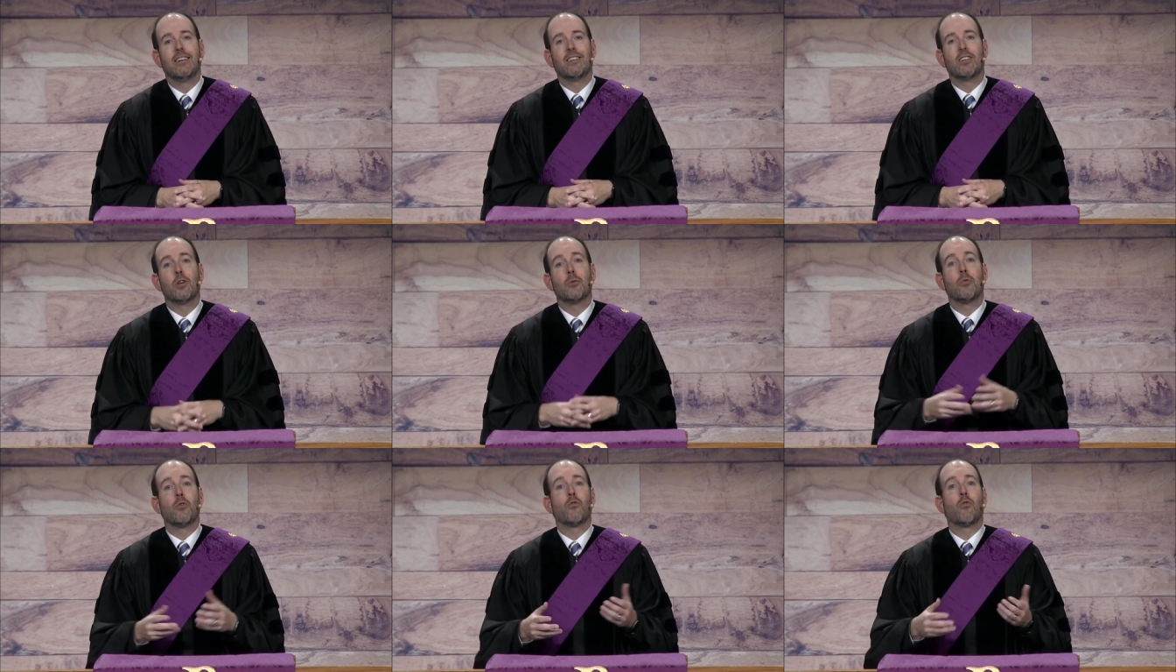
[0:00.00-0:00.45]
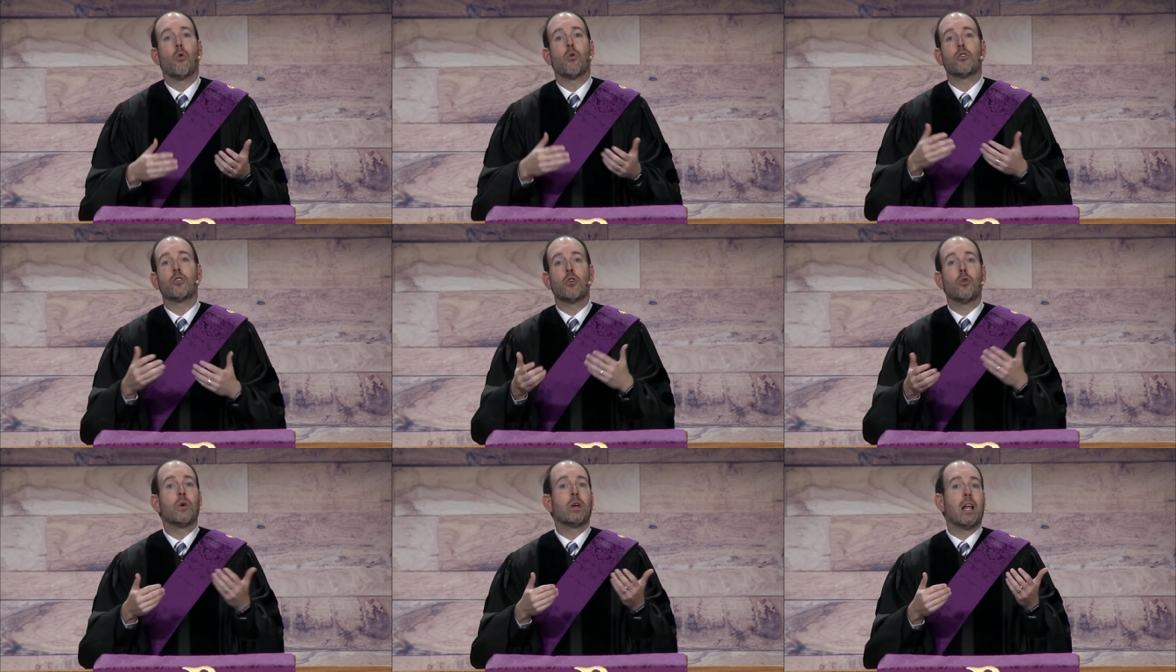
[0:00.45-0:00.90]
You know, before
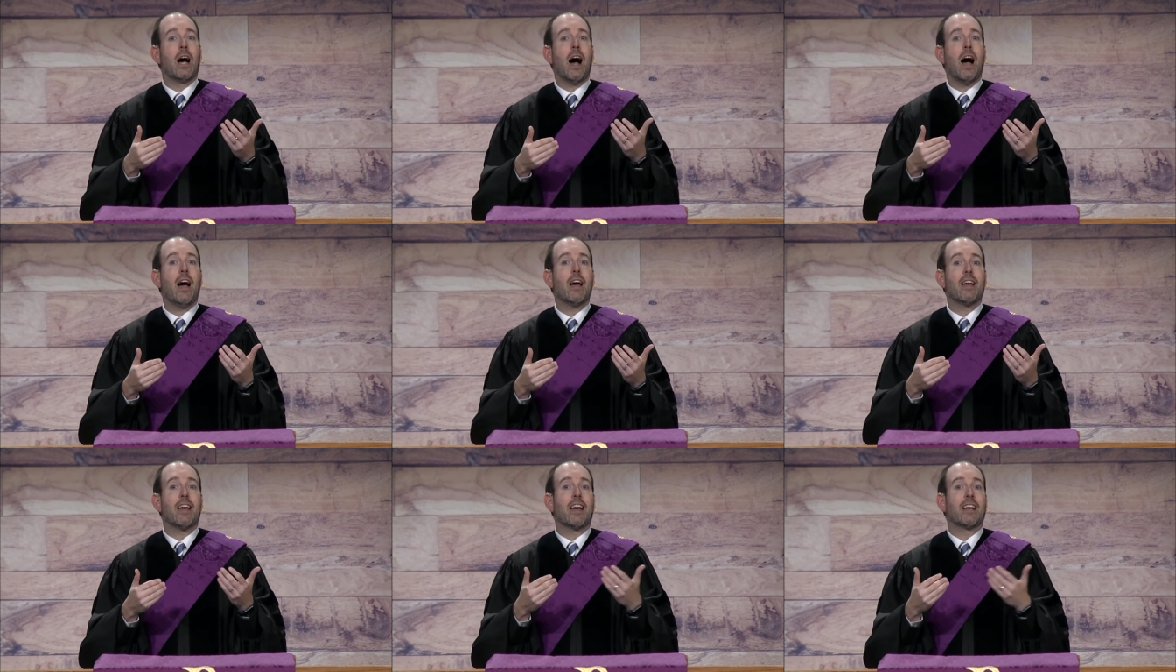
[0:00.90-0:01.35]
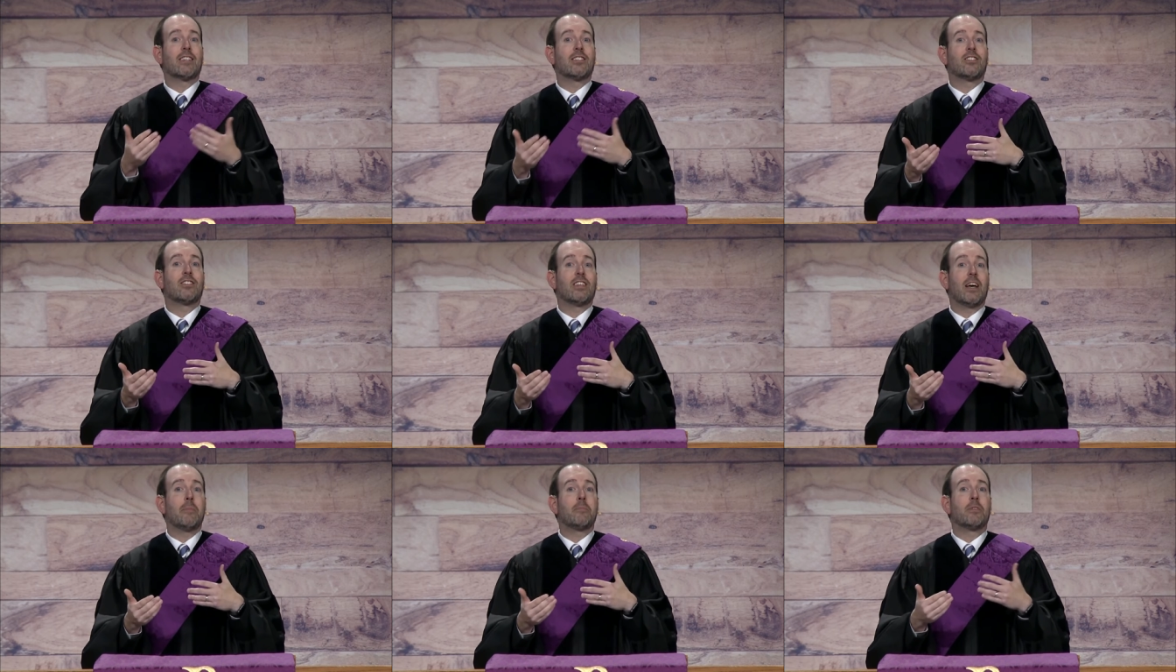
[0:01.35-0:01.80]
you and I
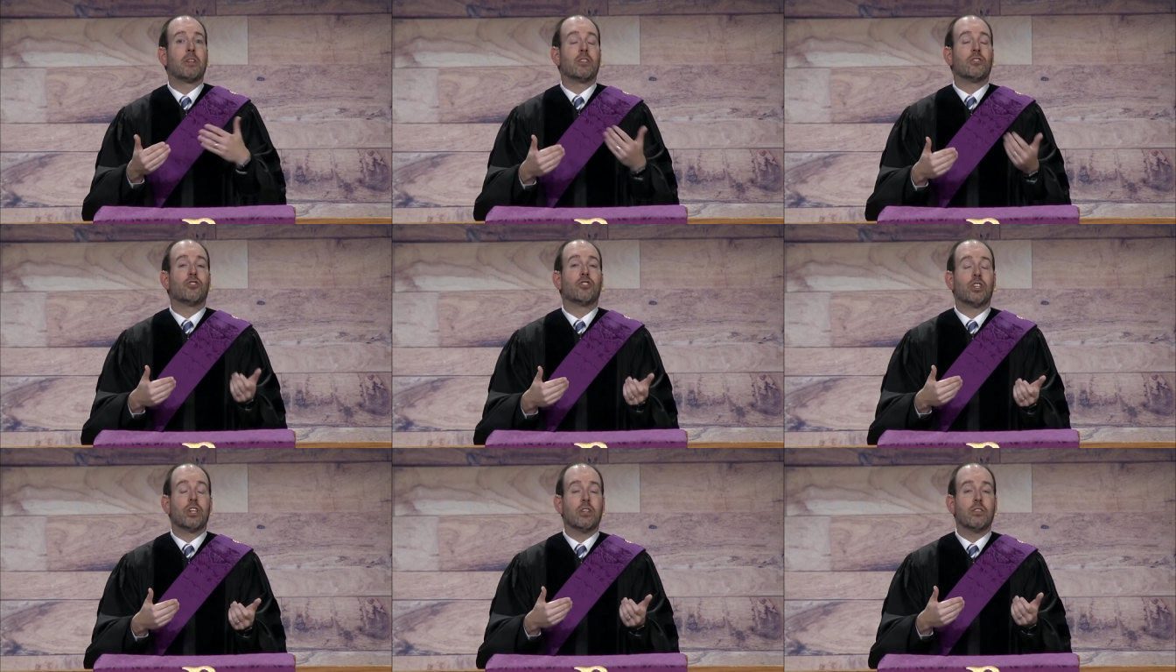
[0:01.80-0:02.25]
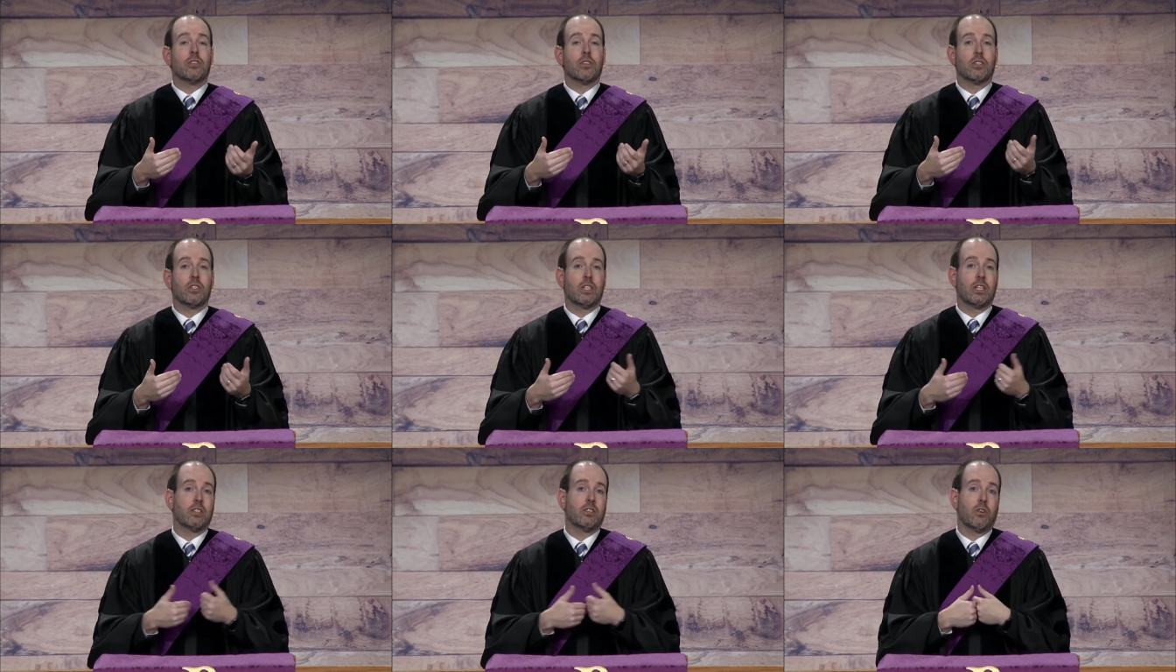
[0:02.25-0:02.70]
accepted
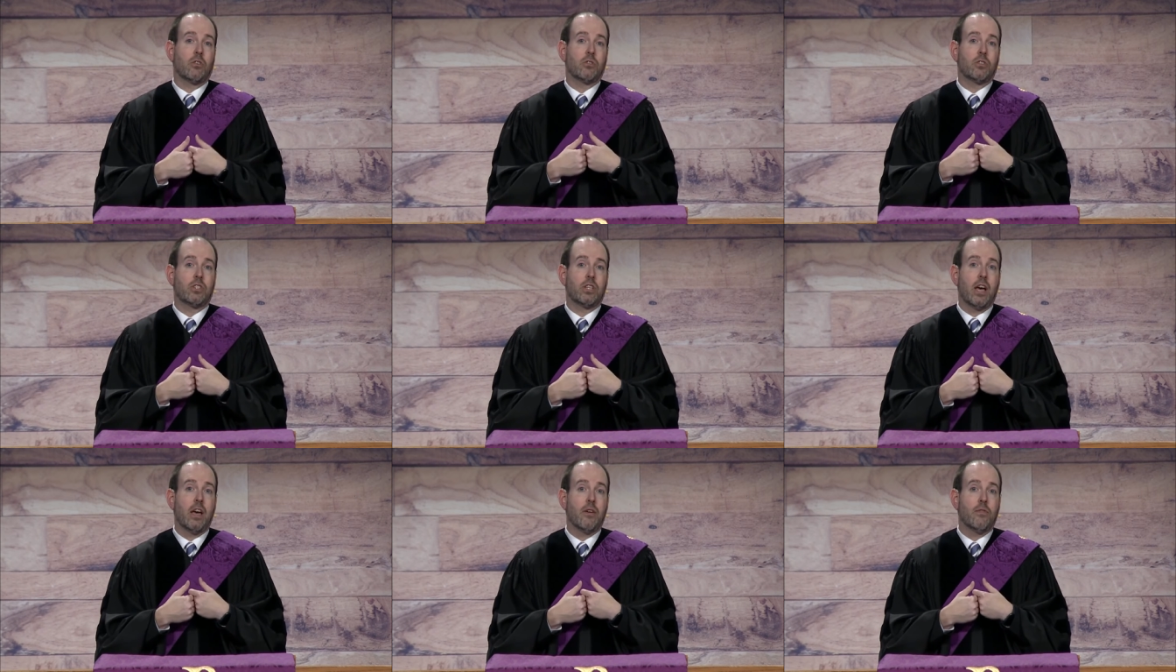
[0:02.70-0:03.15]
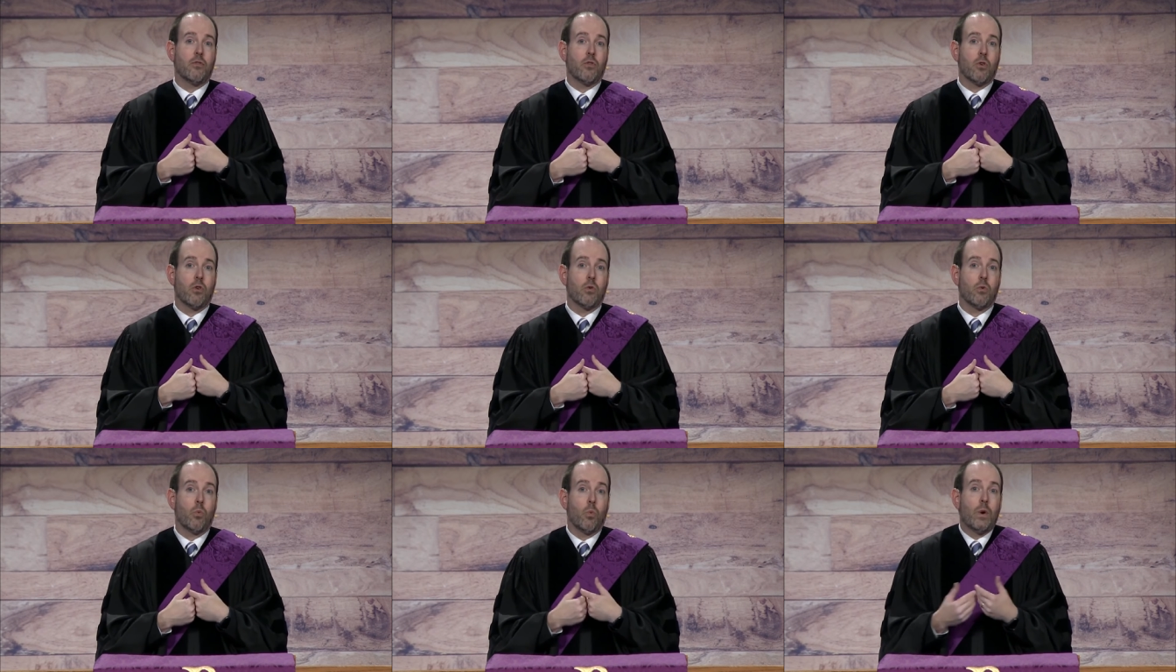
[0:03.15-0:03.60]
Jesus as our Savior,